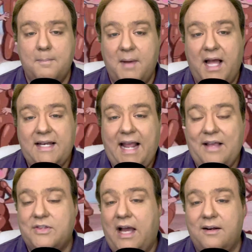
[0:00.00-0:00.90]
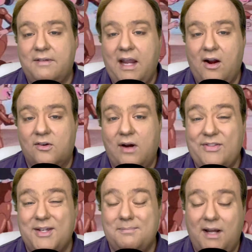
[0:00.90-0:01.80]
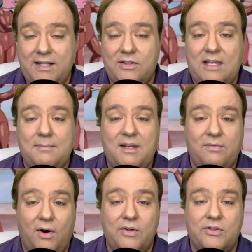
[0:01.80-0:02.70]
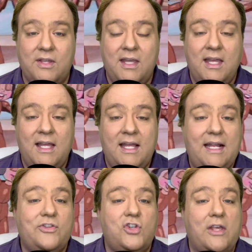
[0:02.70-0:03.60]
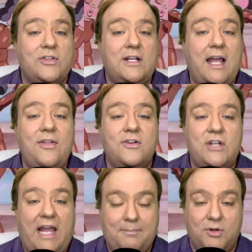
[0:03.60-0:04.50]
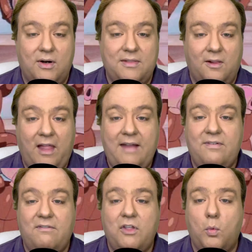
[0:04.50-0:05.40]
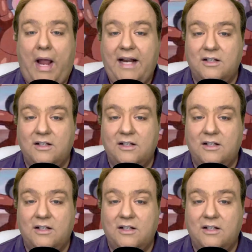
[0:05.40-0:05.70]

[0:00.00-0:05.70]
But, as out of character as it might seem at first, it's just another chapter in the life of the rag